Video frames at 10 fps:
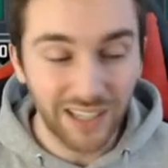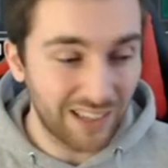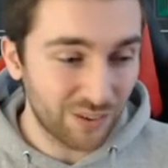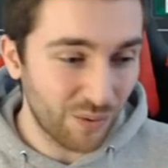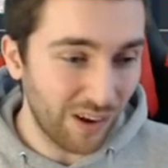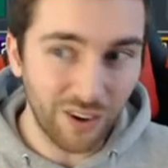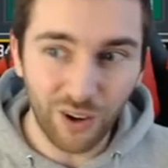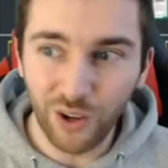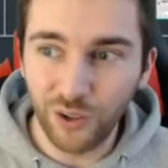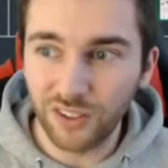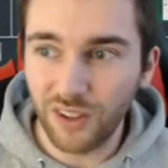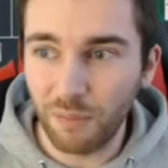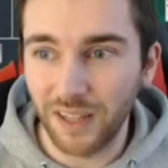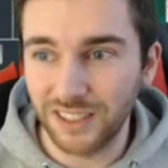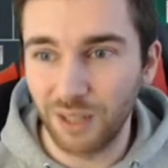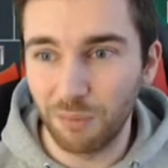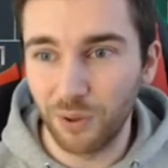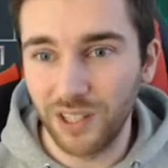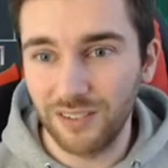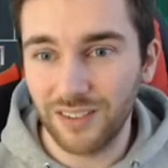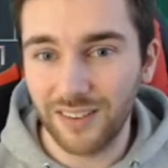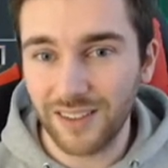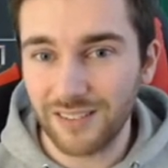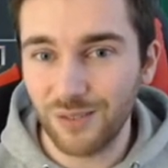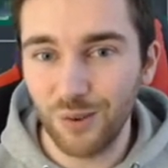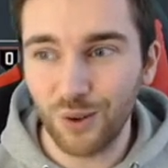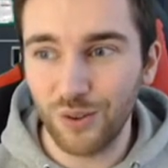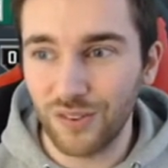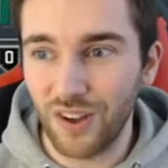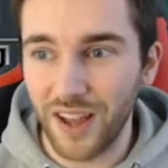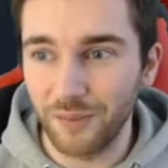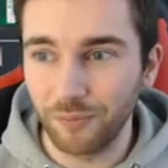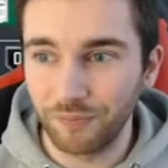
There's quite a lot of Lukas up, actually, boys, and that's not a good sign.